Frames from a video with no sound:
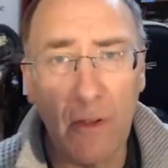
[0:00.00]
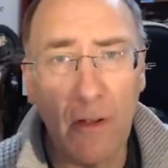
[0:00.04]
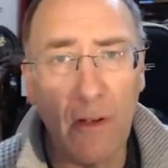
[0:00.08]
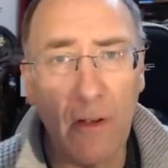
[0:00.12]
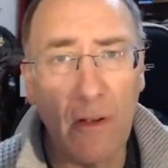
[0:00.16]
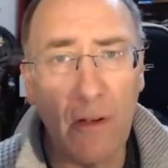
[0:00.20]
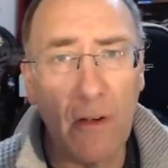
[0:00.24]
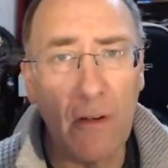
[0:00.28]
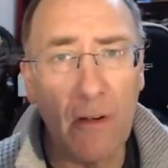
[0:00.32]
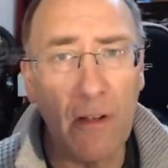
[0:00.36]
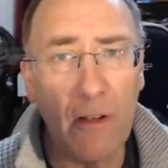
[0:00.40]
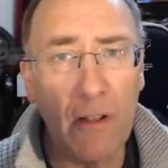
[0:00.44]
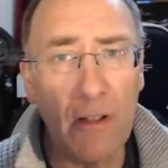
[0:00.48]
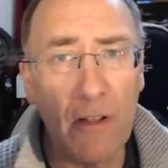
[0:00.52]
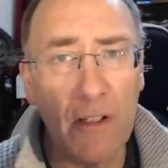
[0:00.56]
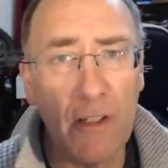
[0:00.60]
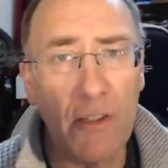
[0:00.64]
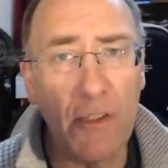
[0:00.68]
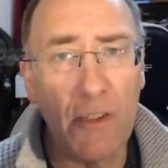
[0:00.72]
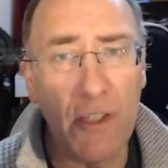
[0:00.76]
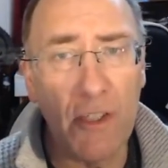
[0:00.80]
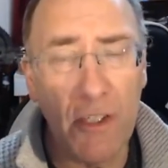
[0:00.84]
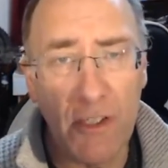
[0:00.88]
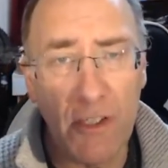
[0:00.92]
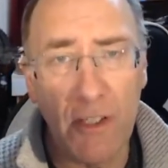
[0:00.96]
are
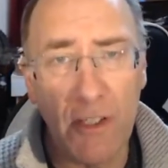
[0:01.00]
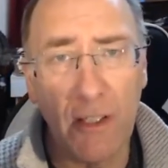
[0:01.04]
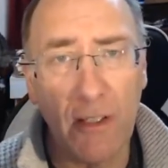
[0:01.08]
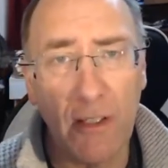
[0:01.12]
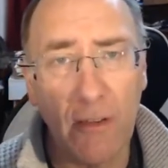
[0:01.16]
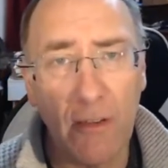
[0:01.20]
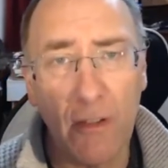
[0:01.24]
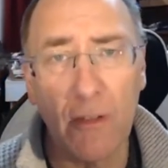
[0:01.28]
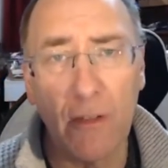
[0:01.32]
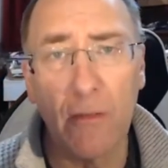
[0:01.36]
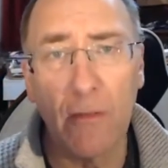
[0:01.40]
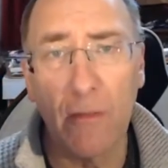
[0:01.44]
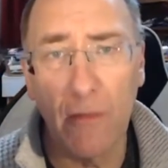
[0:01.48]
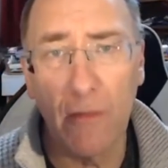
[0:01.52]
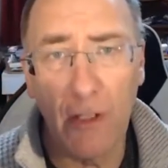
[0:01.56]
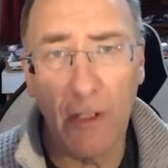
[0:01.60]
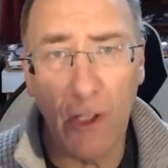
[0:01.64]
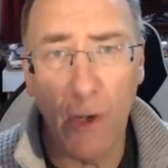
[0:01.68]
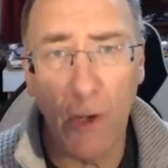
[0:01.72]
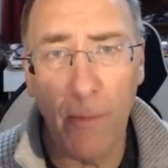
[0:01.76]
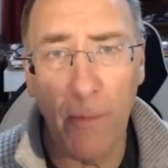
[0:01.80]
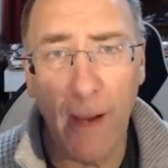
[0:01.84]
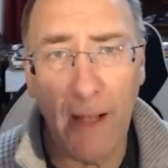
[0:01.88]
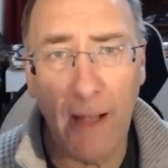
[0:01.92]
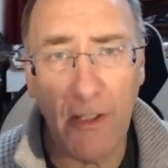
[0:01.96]
insisting that they
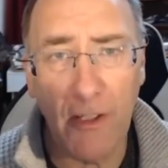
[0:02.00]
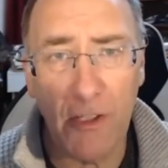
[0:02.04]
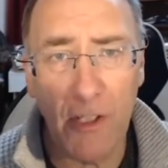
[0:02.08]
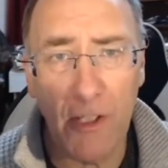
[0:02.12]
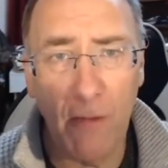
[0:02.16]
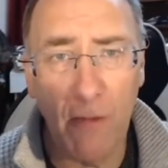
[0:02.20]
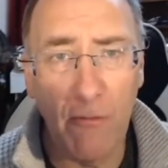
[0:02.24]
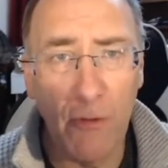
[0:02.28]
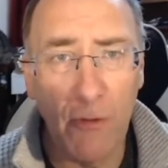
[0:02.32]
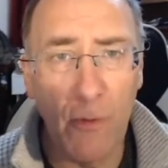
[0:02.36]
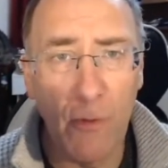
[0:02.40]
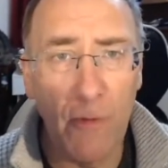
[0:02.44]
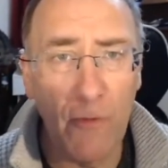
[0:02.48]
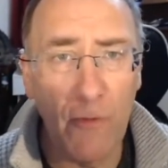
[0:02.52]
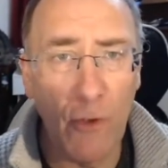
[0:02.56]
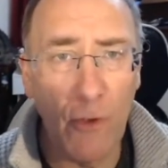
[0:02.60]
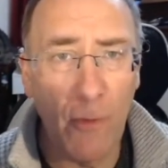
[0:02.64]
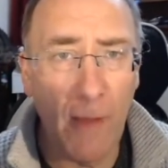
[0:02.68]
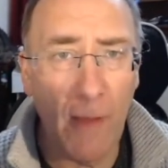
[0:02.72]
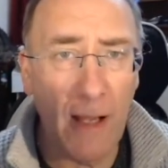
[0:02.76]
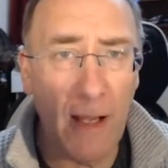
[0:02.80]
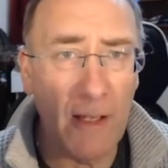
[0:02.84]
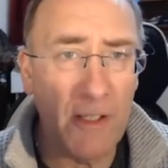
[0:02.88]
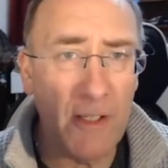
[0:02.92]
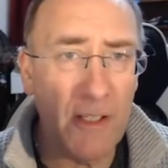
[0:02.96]
go back to some form of
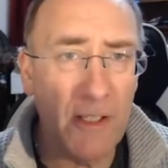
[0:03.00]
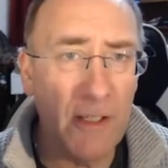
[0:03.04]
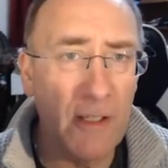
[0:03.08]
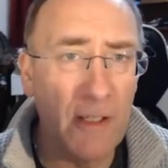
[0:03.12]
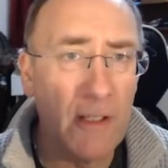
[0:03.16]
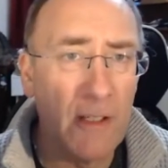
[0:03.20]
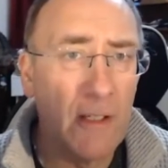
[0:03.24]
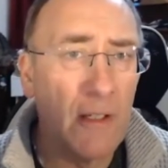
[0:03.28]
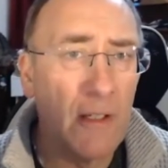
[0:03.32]
normality,